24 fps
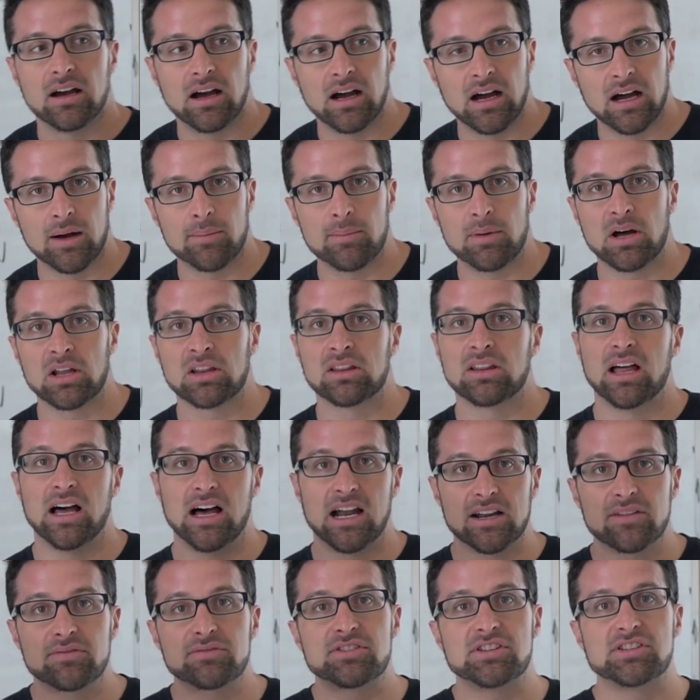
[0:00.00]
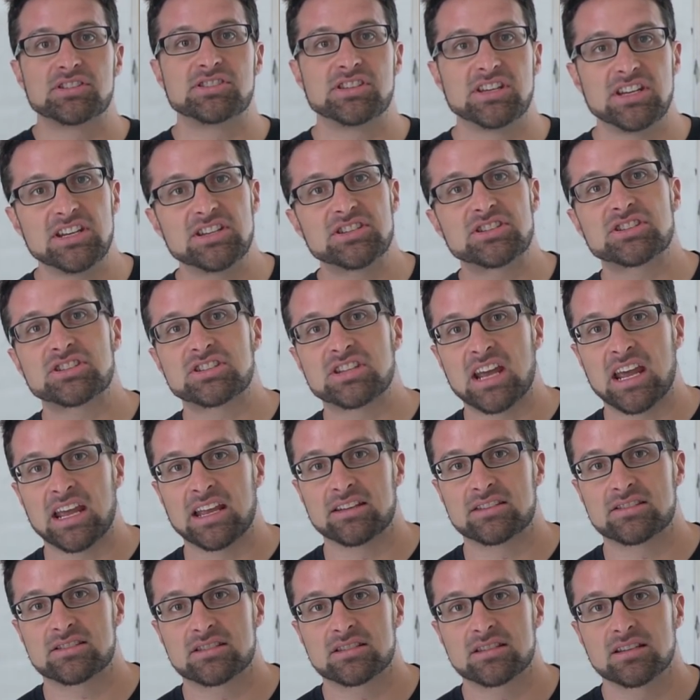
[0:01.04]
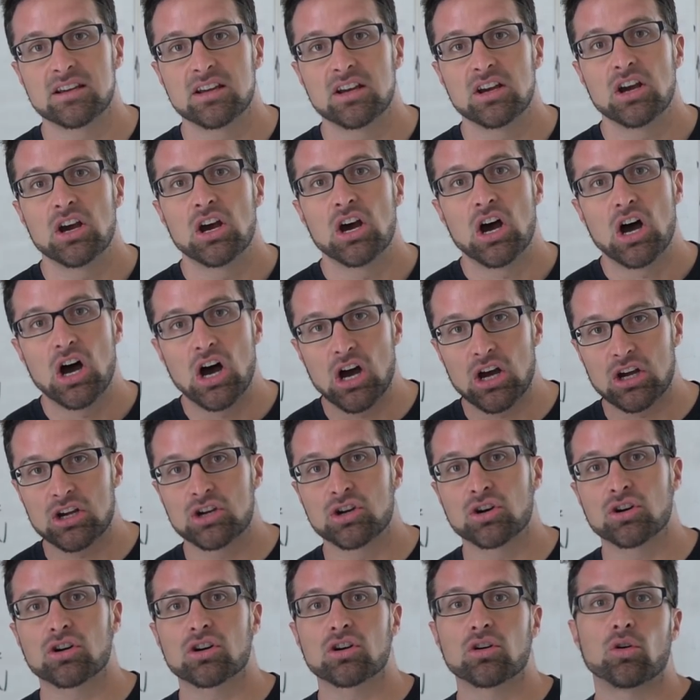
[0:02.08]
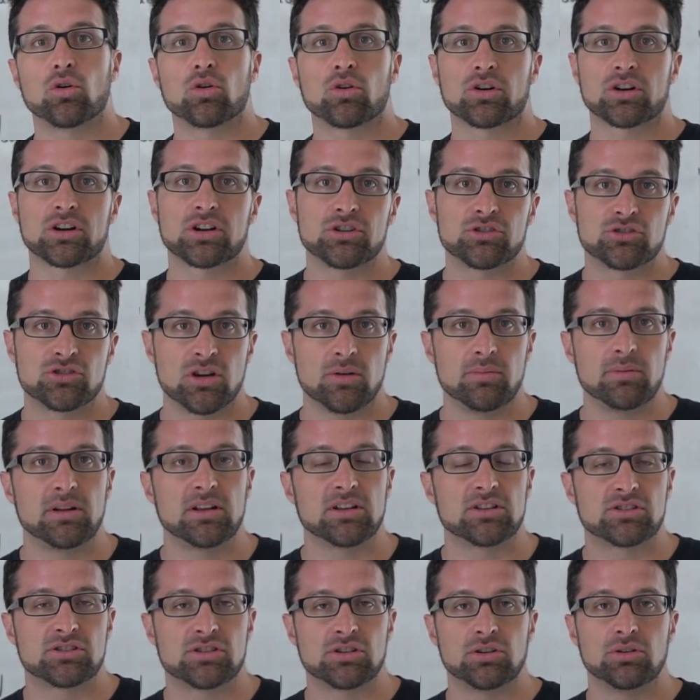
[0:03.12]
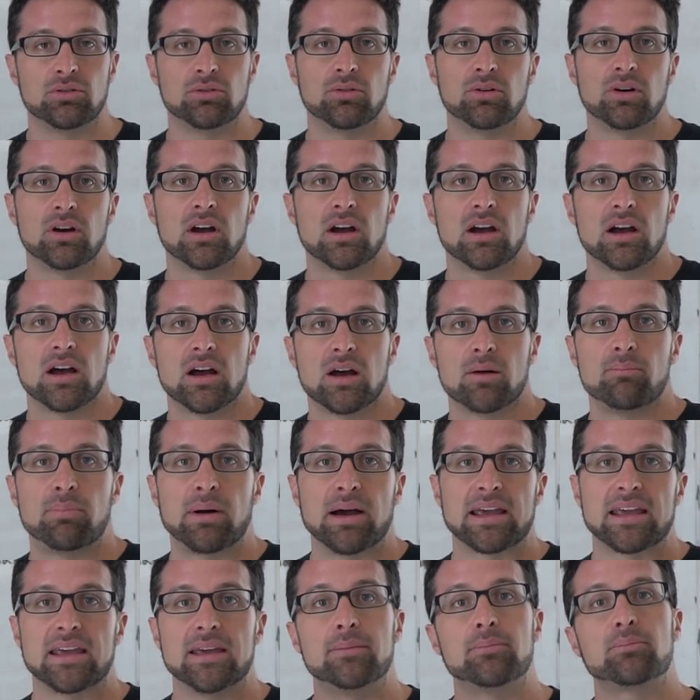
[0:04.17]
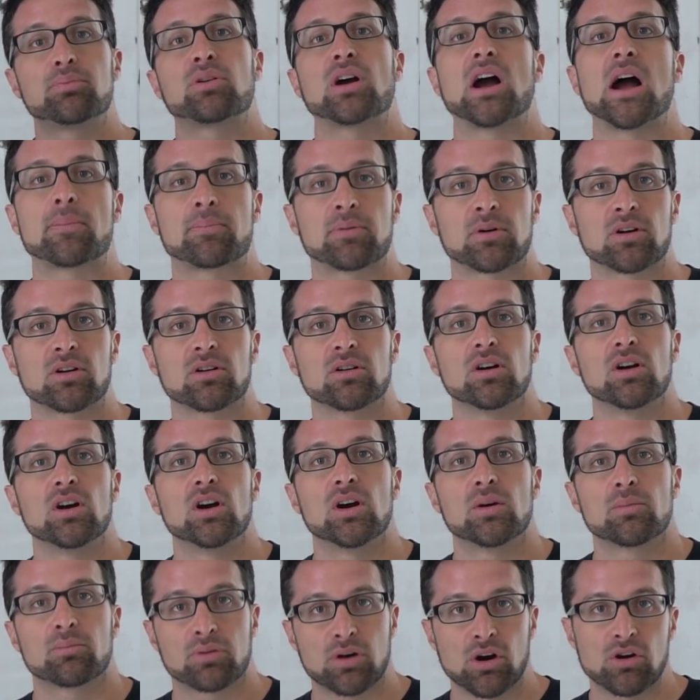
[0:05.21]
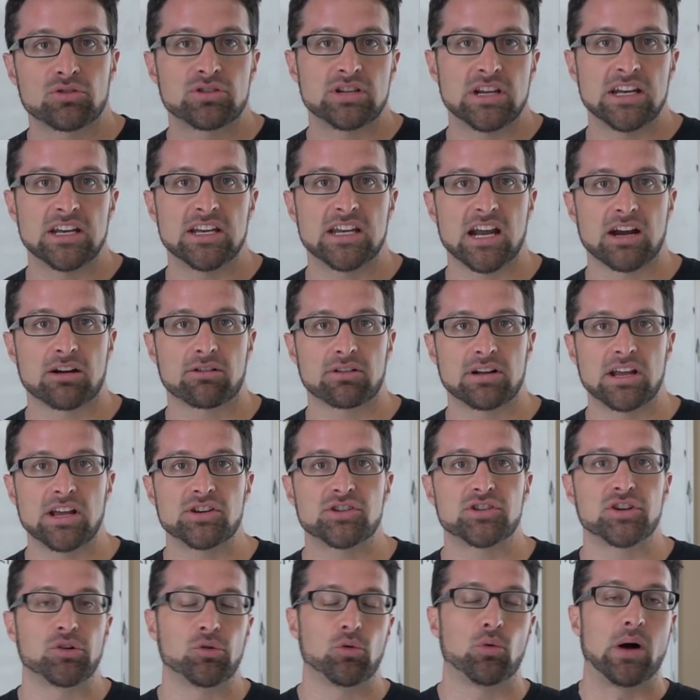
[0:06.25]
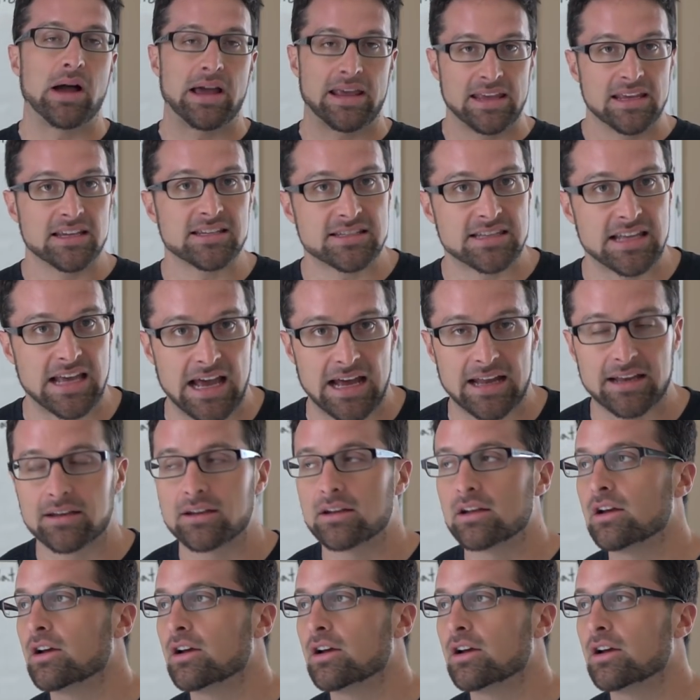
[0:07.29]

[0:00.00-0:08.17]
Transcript: Um, a lot of disease states occur or are contributed to by improper protein degradation. Why is that?